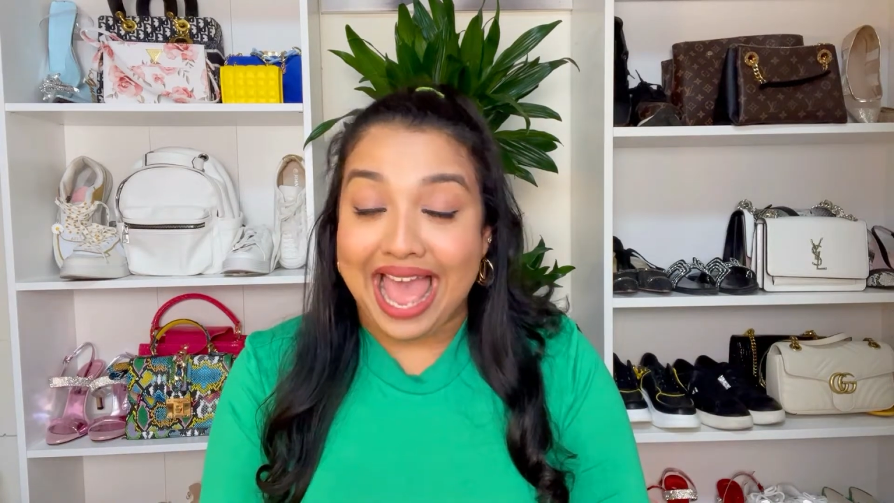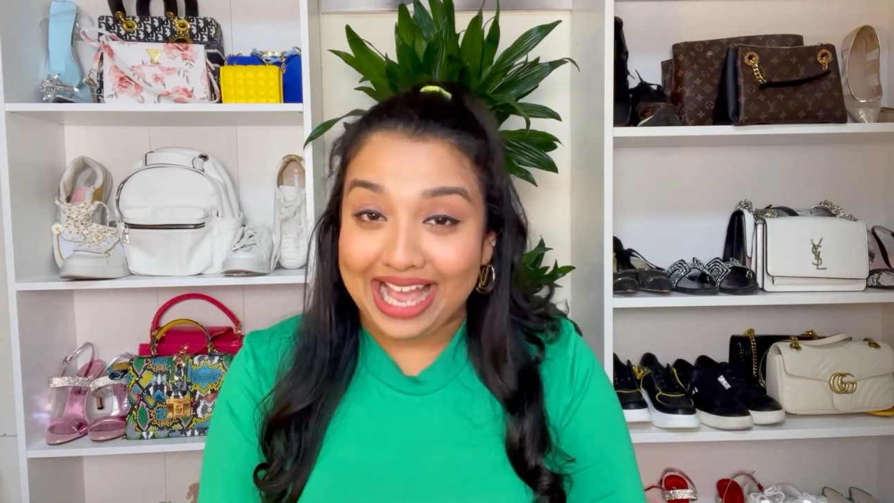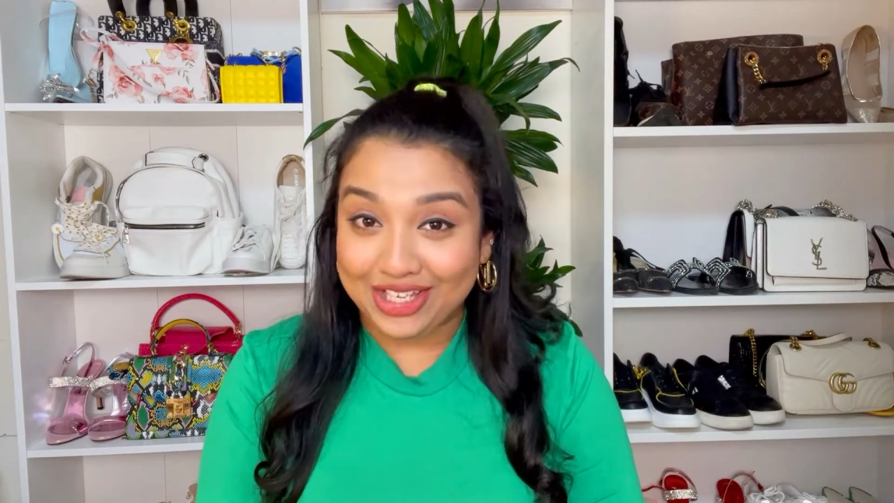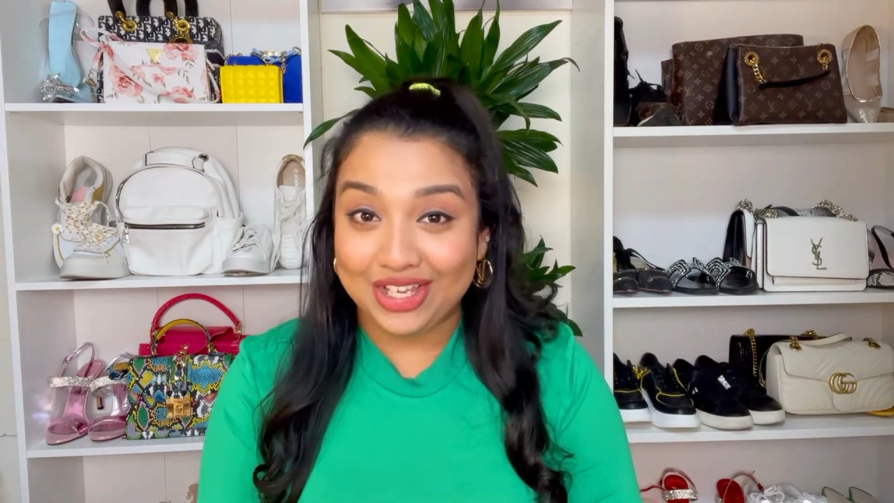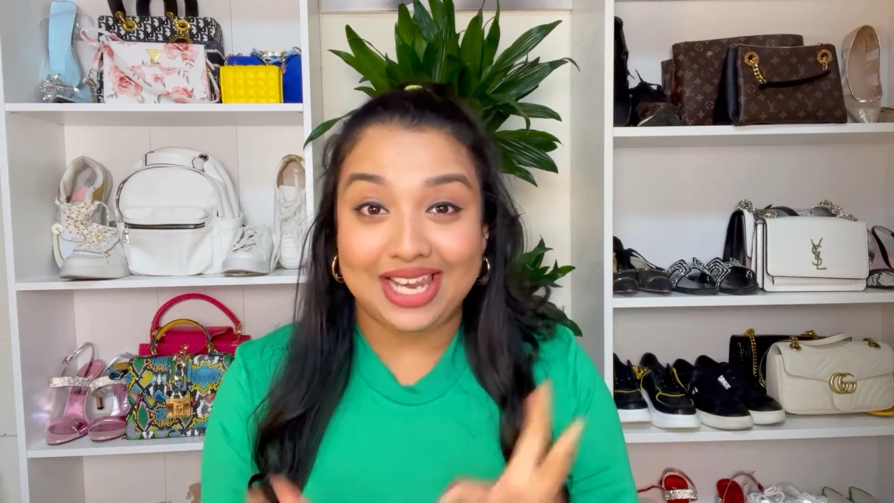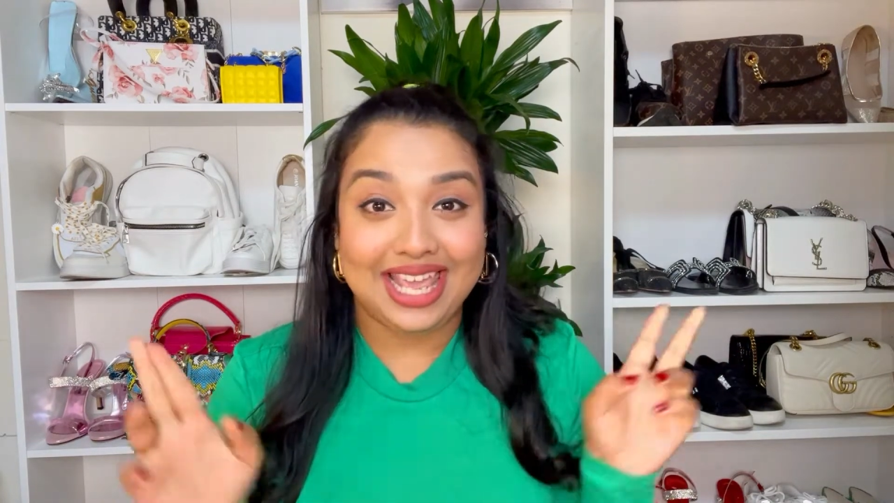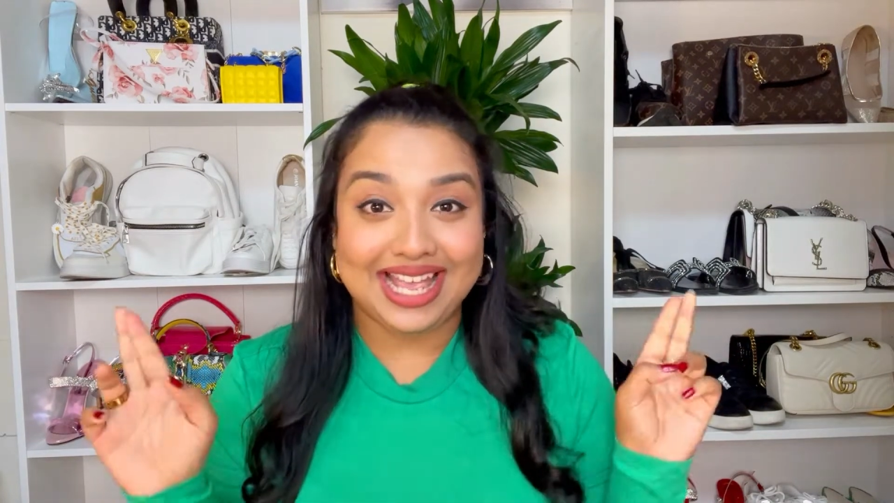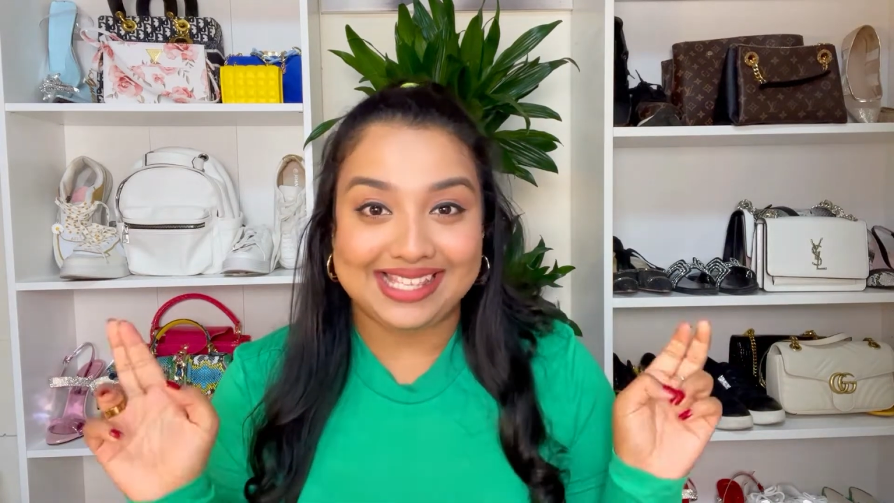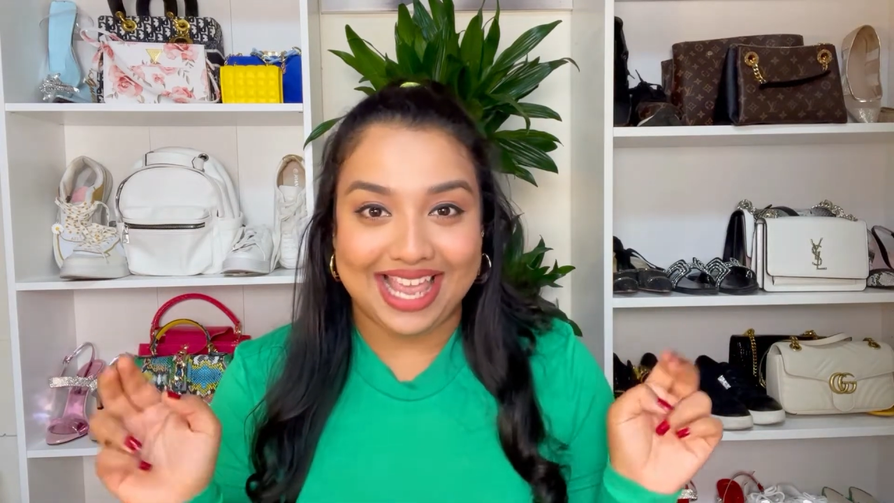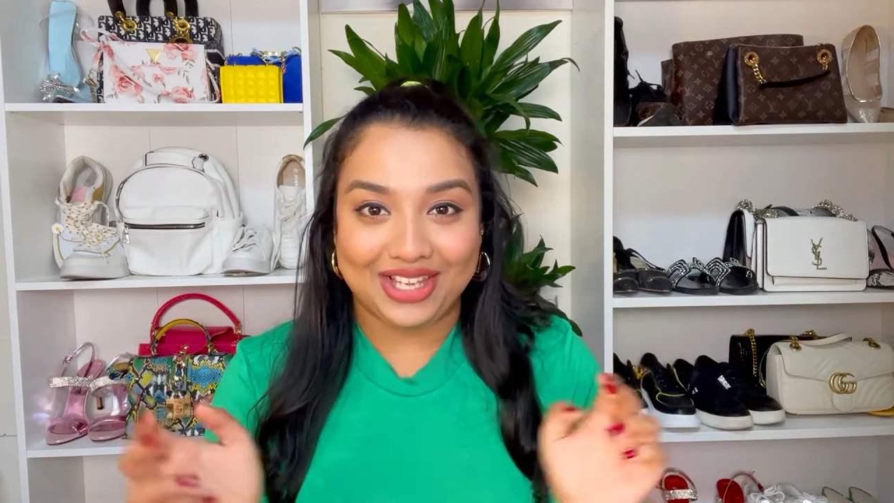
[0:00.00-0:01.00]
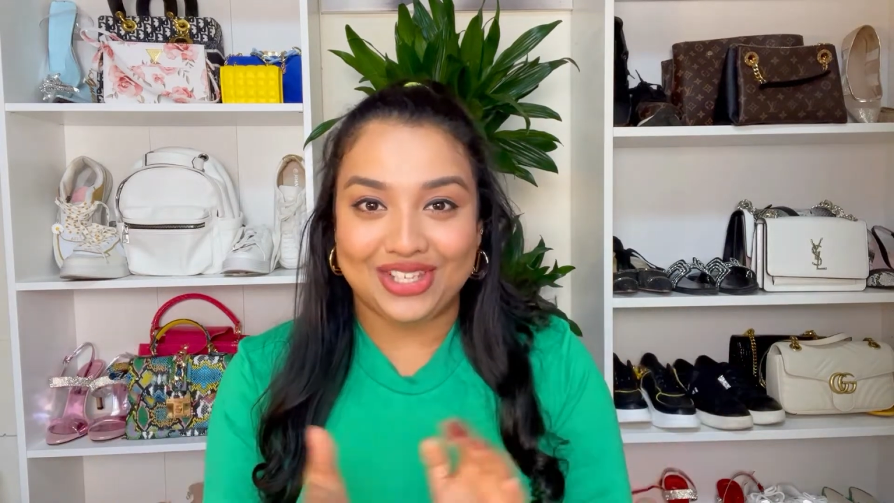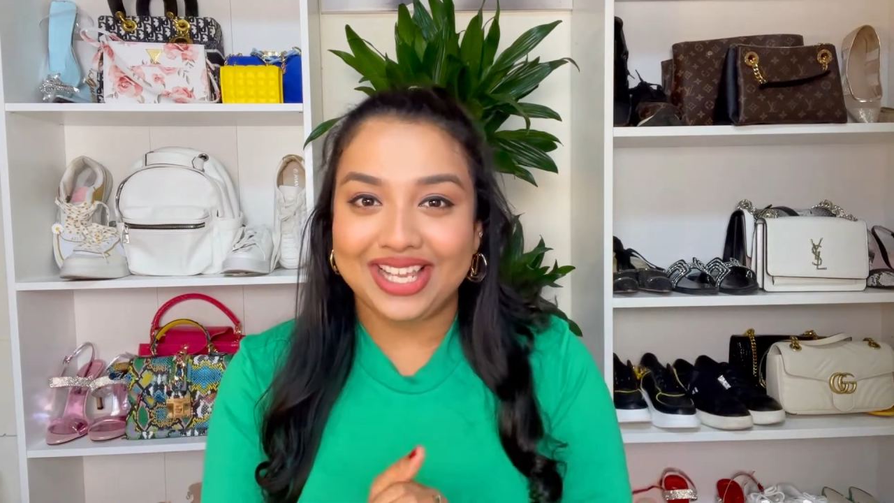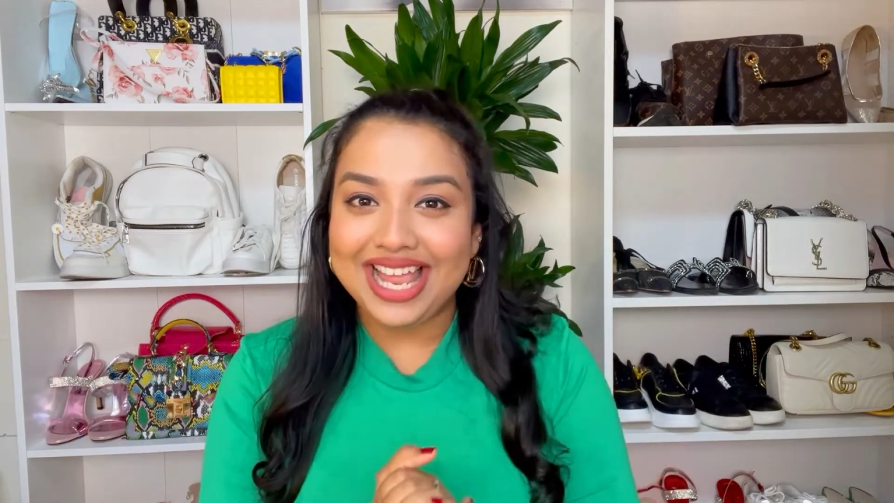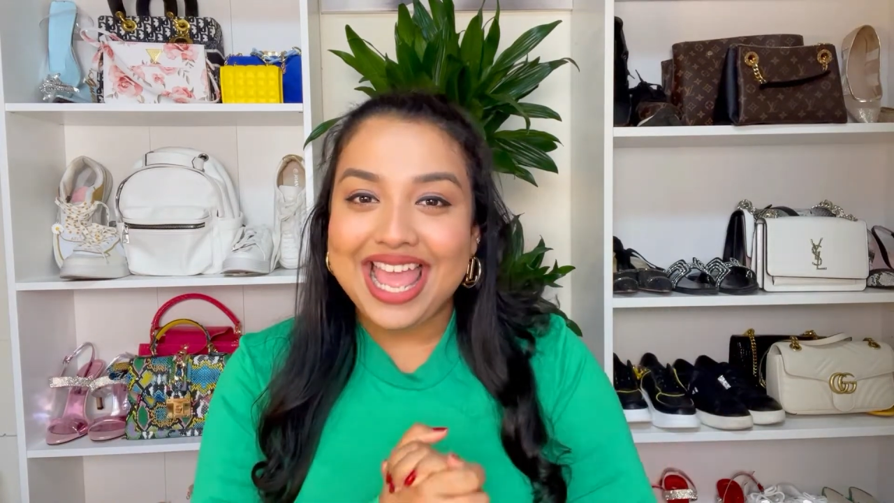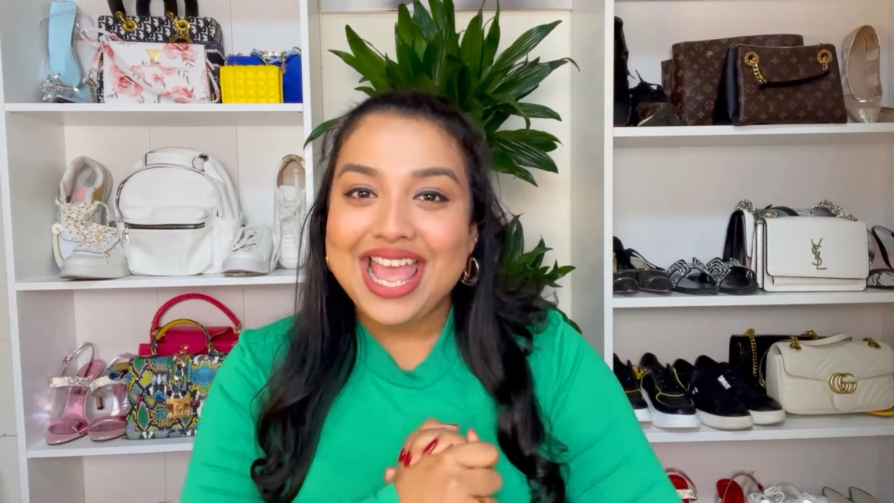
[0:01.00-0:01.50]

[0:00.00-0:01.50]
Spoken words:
actually essential.